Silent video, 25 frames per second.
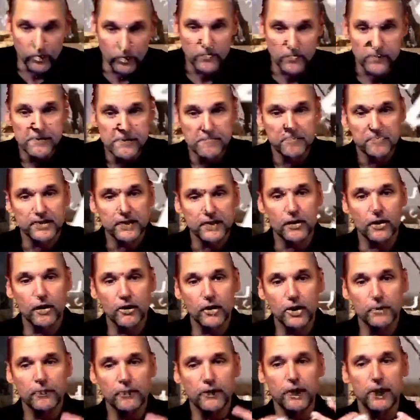call
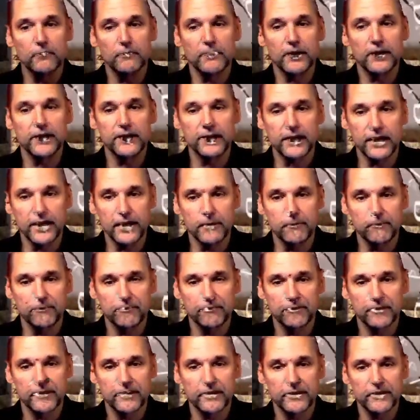upon my name.
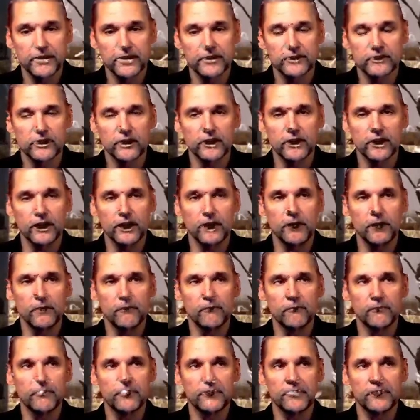Okay, so um,
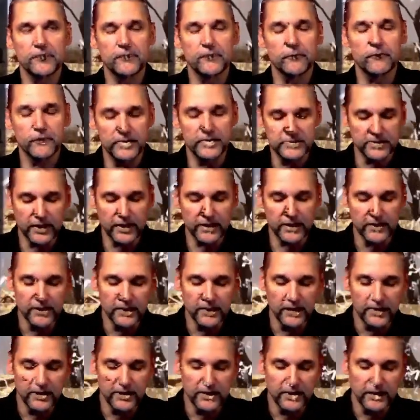the reason that,
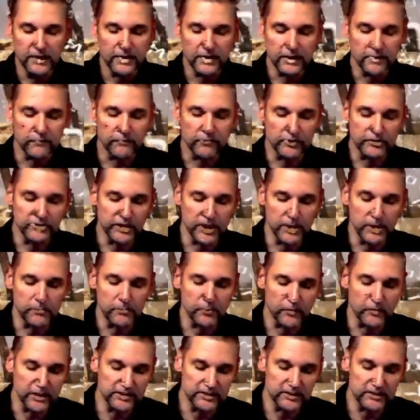like, for example, this is
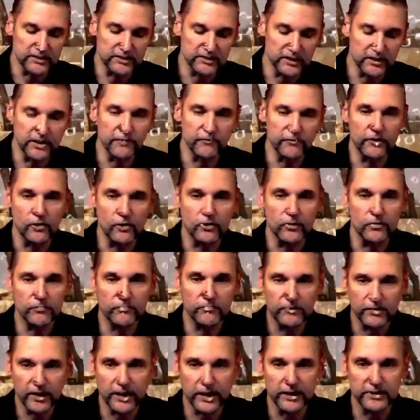a difficult
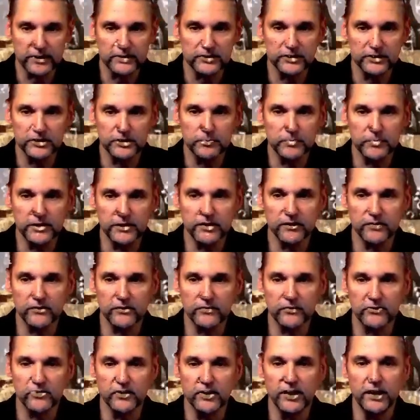text is because
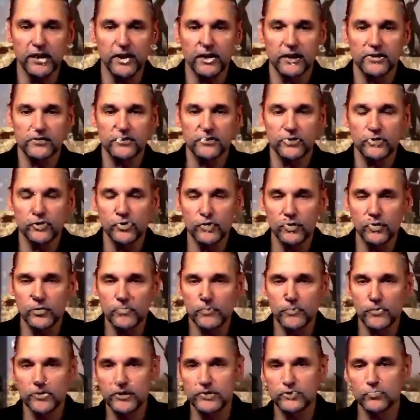to whom are
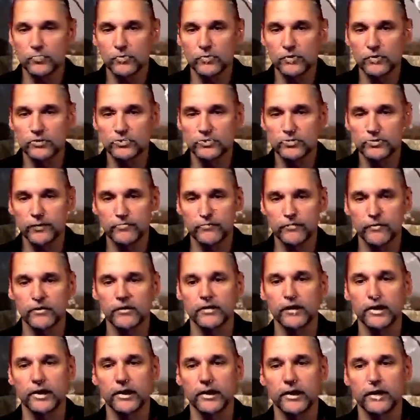these words referring?
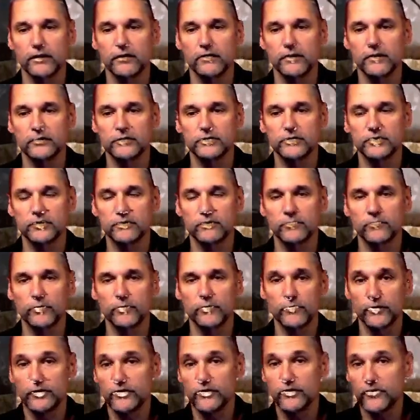You know, is it referring to
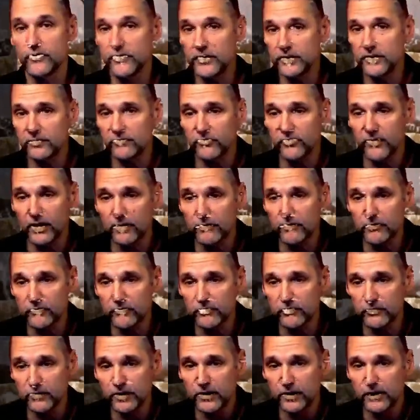King Cyrus?
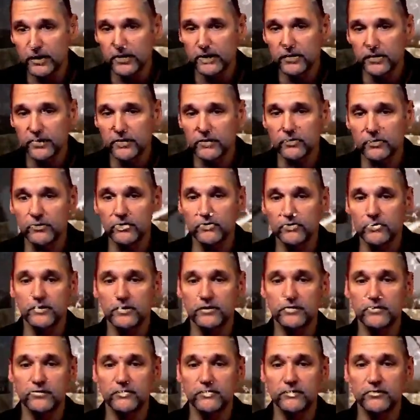You know, do, did
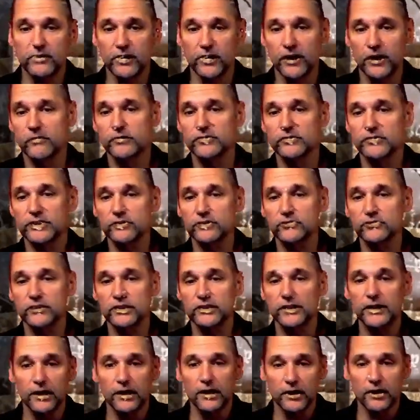Cyrus actually
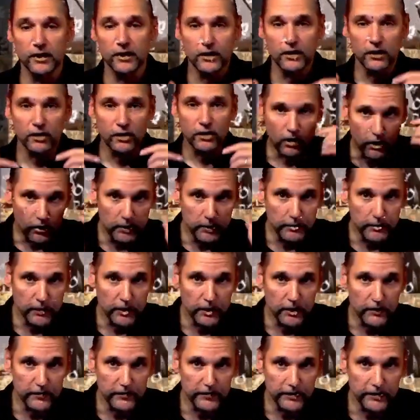call upon the
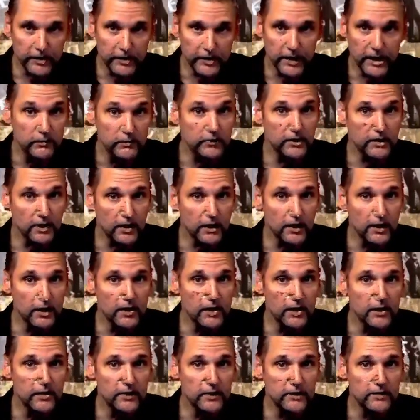name of God, the
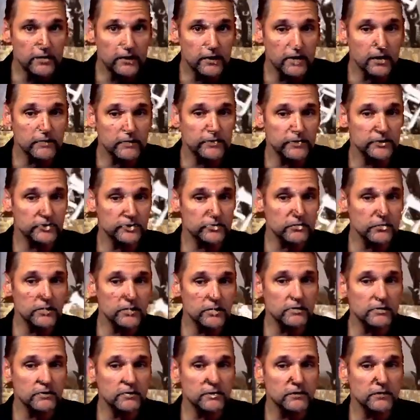God of Israel?
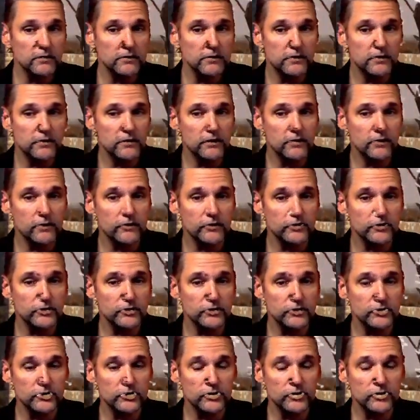You know, there's no
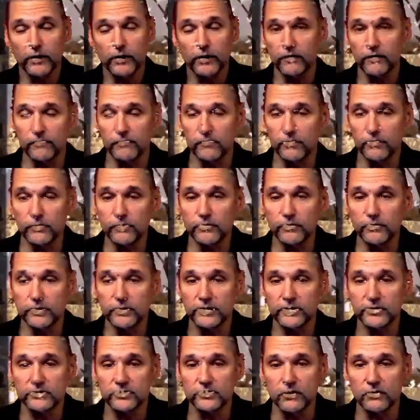record of him doing
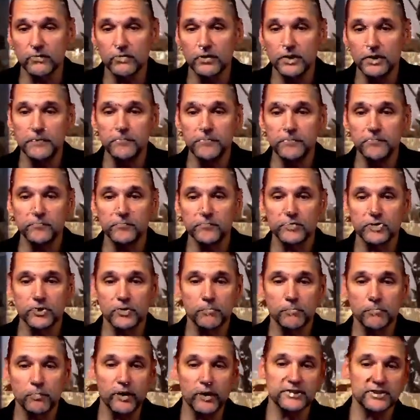so. So the point is
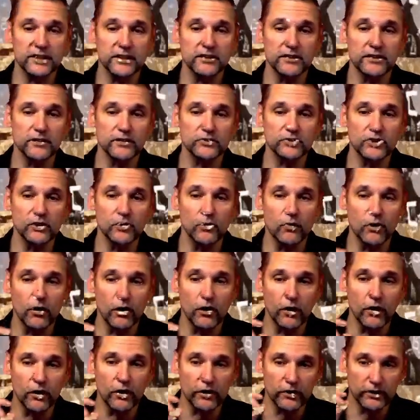that there's no
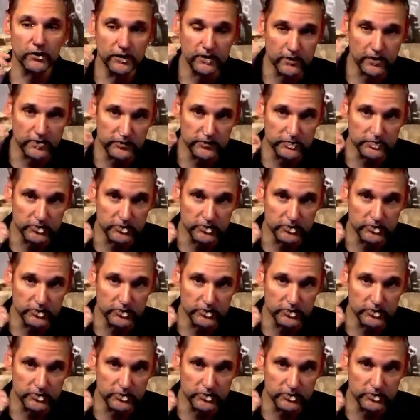archaeological